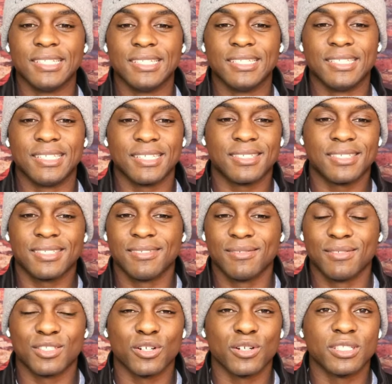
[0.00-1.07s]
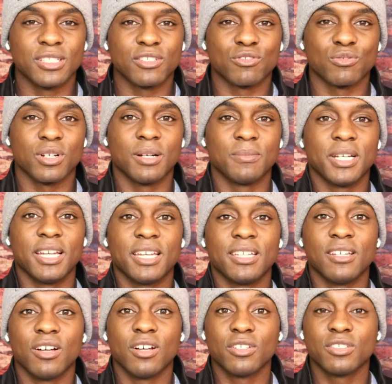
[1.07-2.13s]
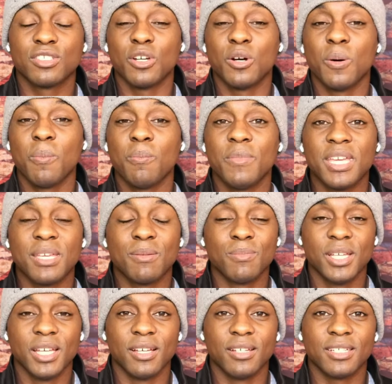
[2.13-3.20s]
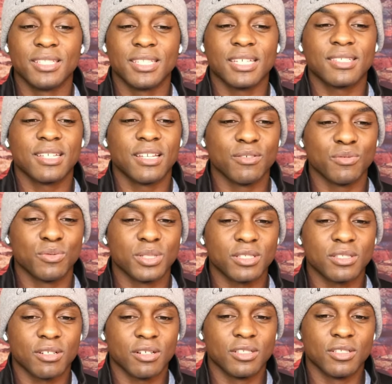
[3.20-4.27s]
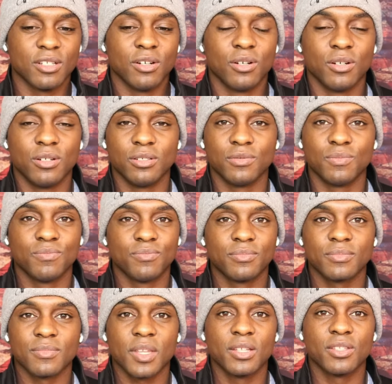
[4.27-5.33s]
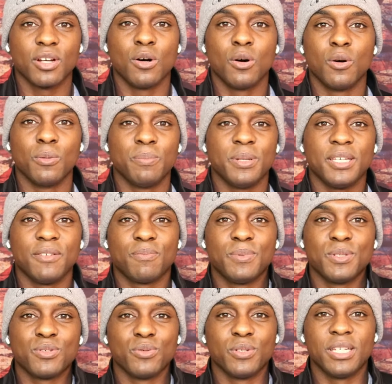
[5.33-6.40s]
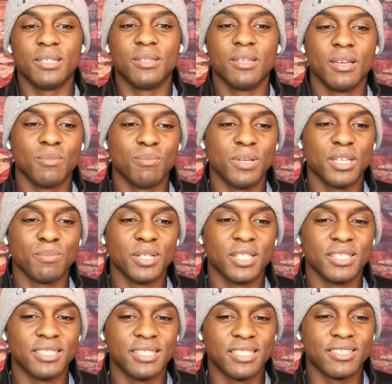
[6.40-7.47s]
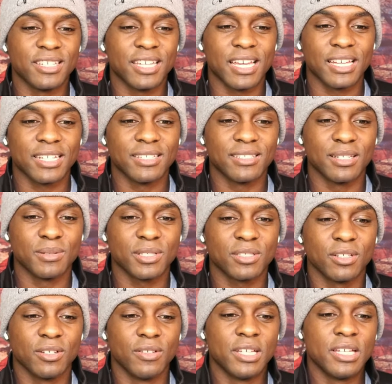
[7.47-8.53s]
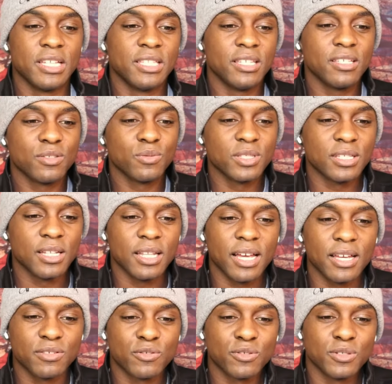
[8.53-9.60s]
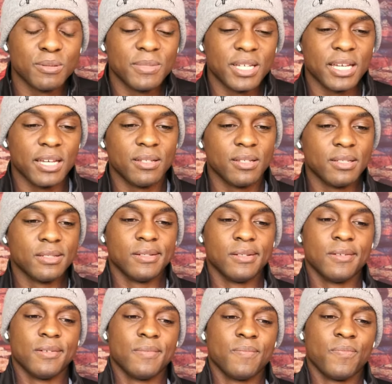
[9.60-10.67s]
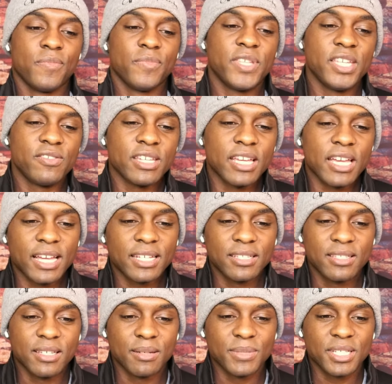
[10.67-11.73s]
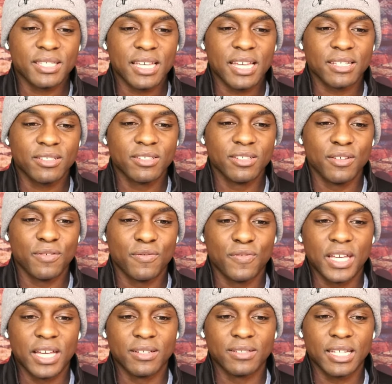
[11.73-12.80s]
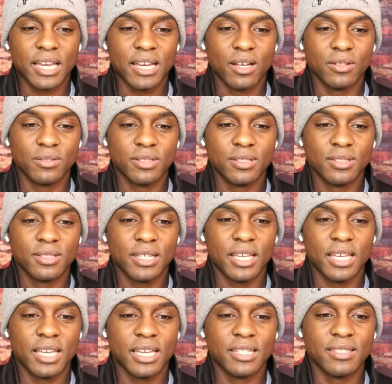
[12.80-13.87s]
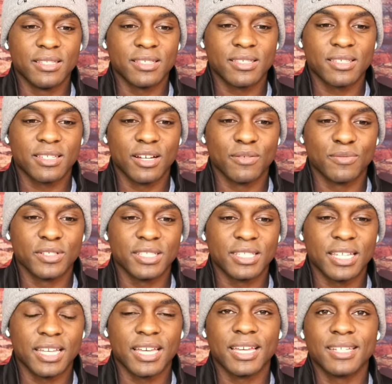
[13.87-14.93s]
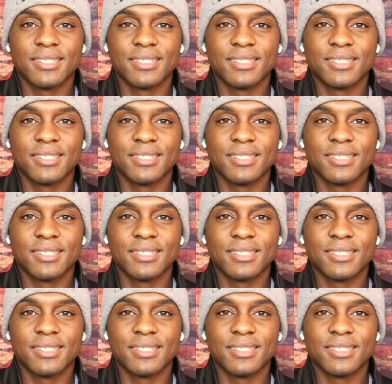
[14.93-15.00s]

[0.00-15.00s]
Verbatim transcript: this during this drama, and also Meek Mill. And that's kind of what started the whole the whole beef between Meek Mill and D J Akademiks. So this was the live stream that D J Akademiks actually found out and discovered that